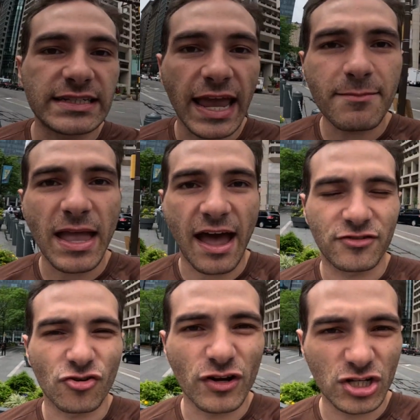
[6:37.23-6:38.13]
is named
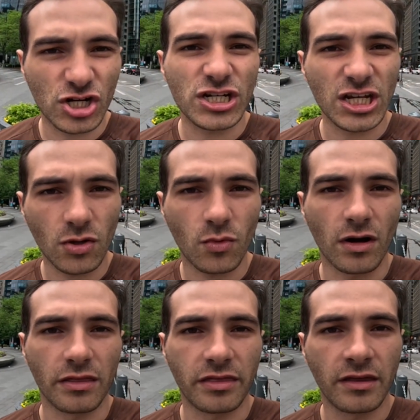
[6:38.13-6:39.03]
after, Richard
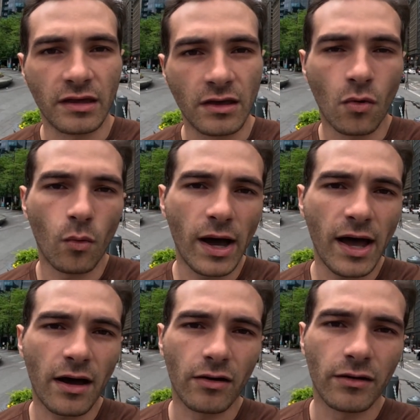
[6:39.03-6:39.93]
Dilworth.
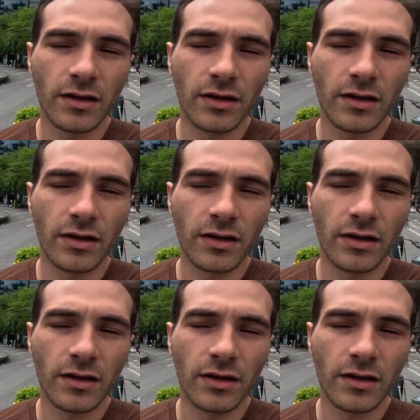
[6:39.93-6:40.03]
Wow.